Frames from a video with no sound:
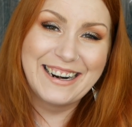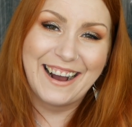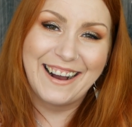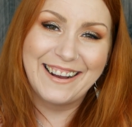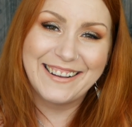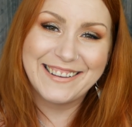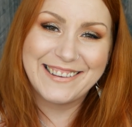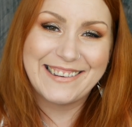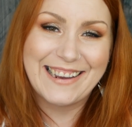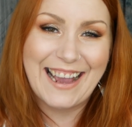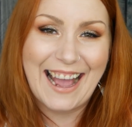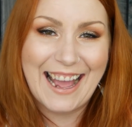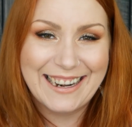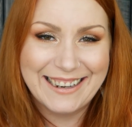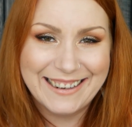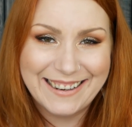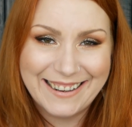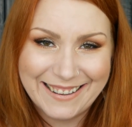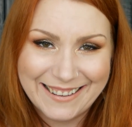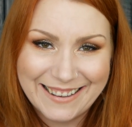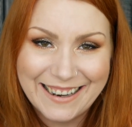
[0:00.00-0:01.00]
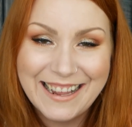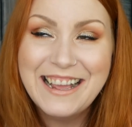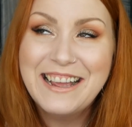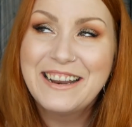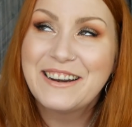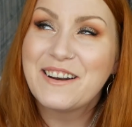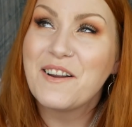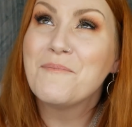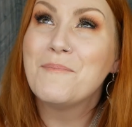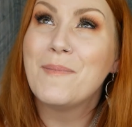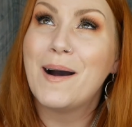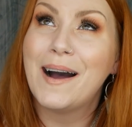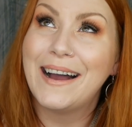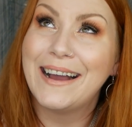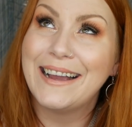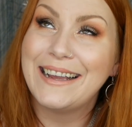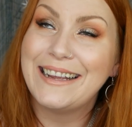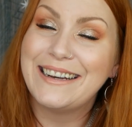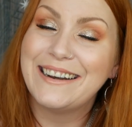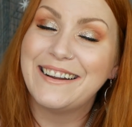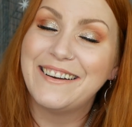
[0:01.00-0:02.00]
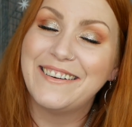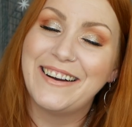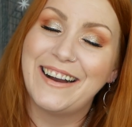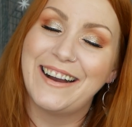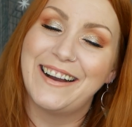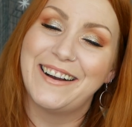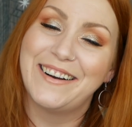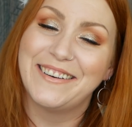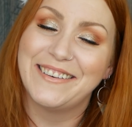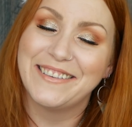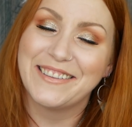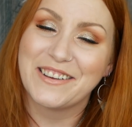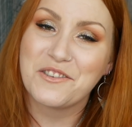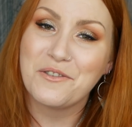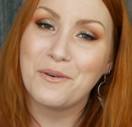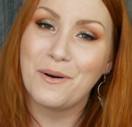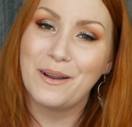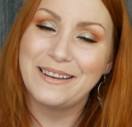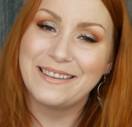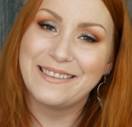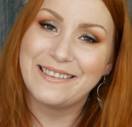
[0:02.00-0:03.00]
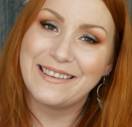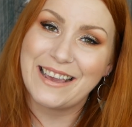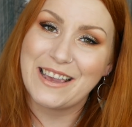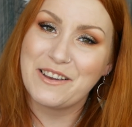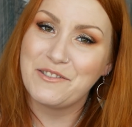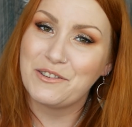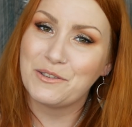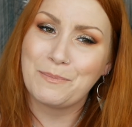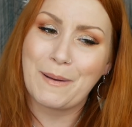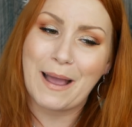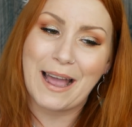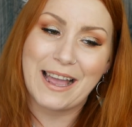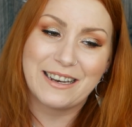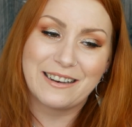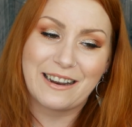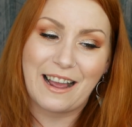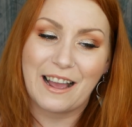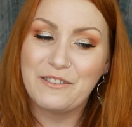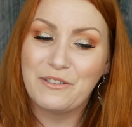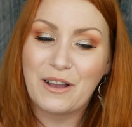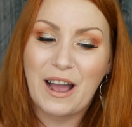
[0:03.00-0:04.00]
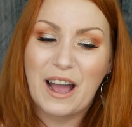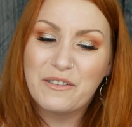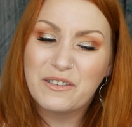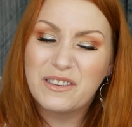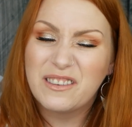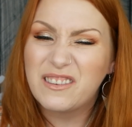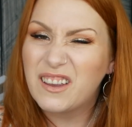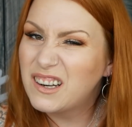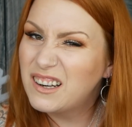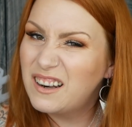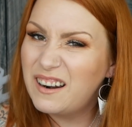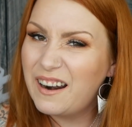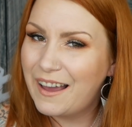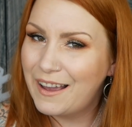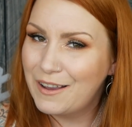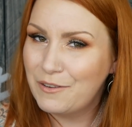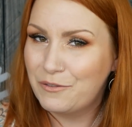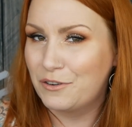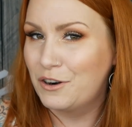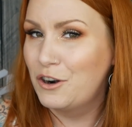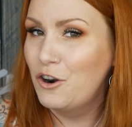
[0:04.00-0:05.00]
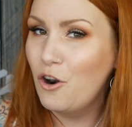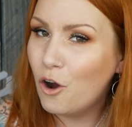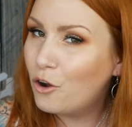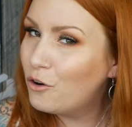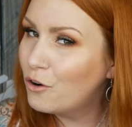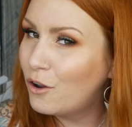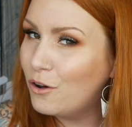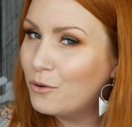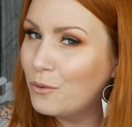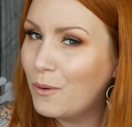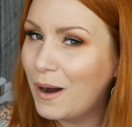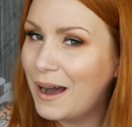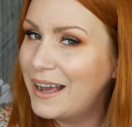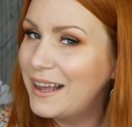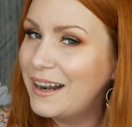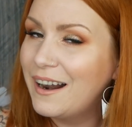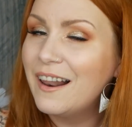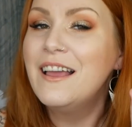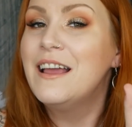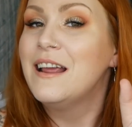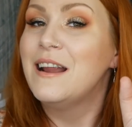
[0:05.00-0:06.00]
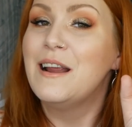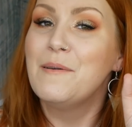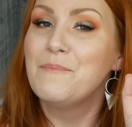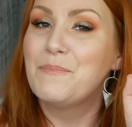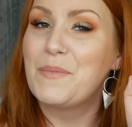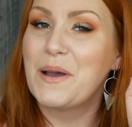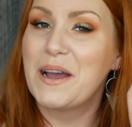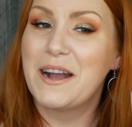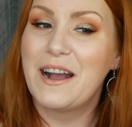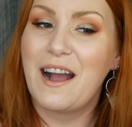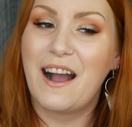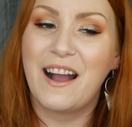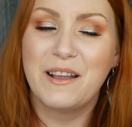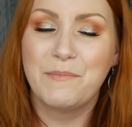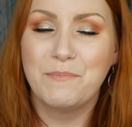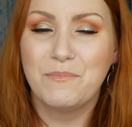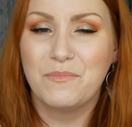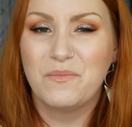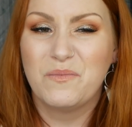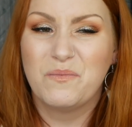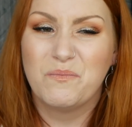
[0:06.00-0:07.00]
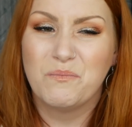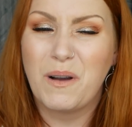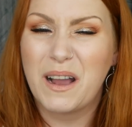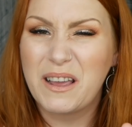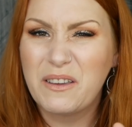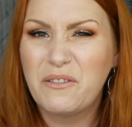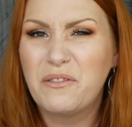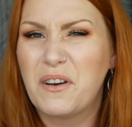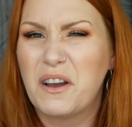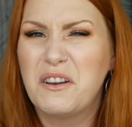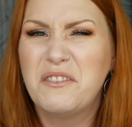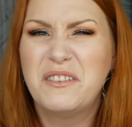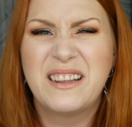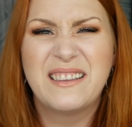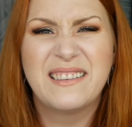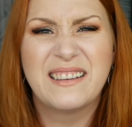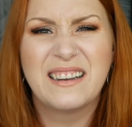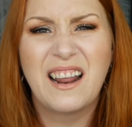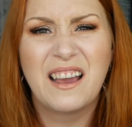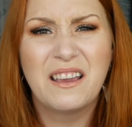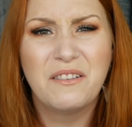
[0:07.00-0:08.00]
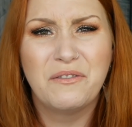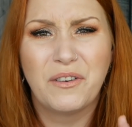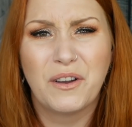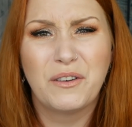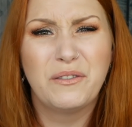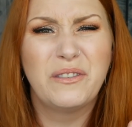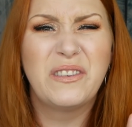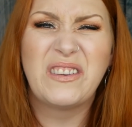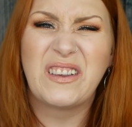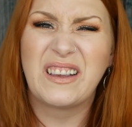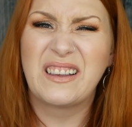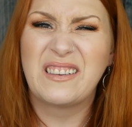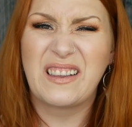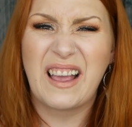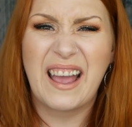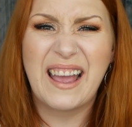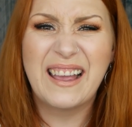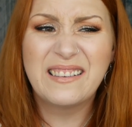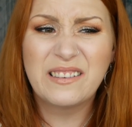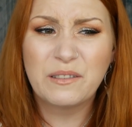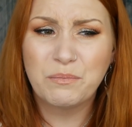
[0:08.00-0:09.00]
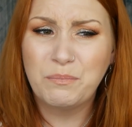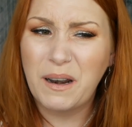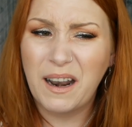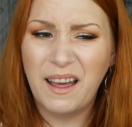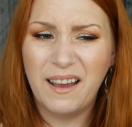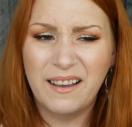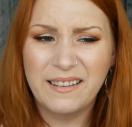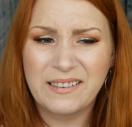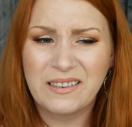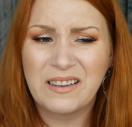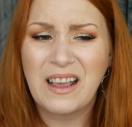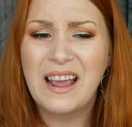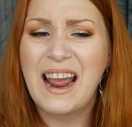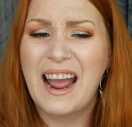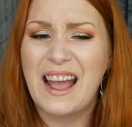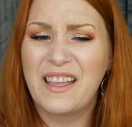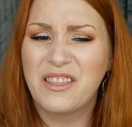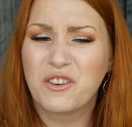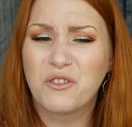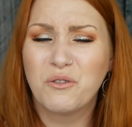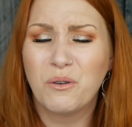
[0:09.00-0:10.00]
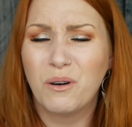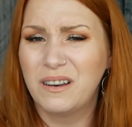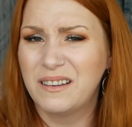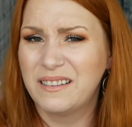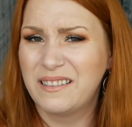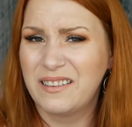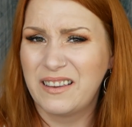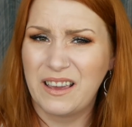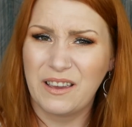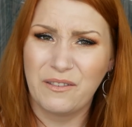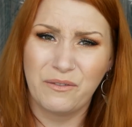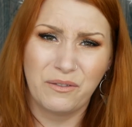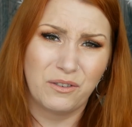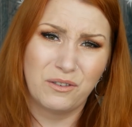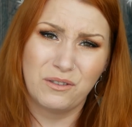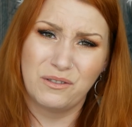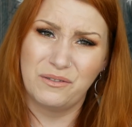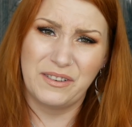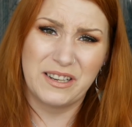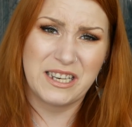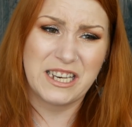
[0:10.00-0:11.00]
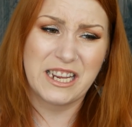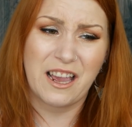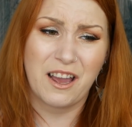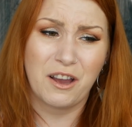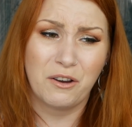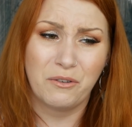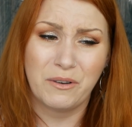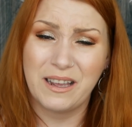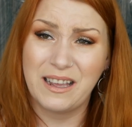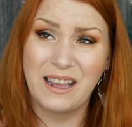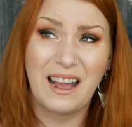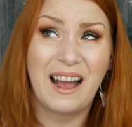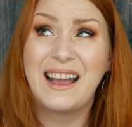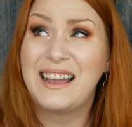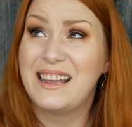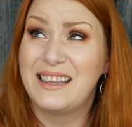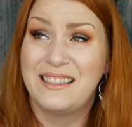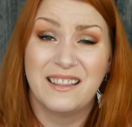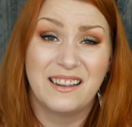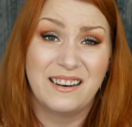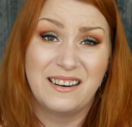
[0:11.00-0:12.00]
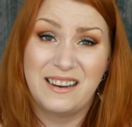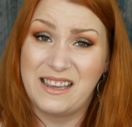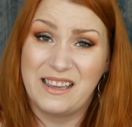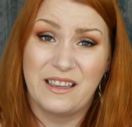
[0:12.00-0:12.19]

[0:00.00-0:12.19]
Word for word: on our channel. Now mine, oh, the quality was bad. I haven't done a live for a long, long while, but I'm my phone is an iPhone 6S Plus and the quality for video in the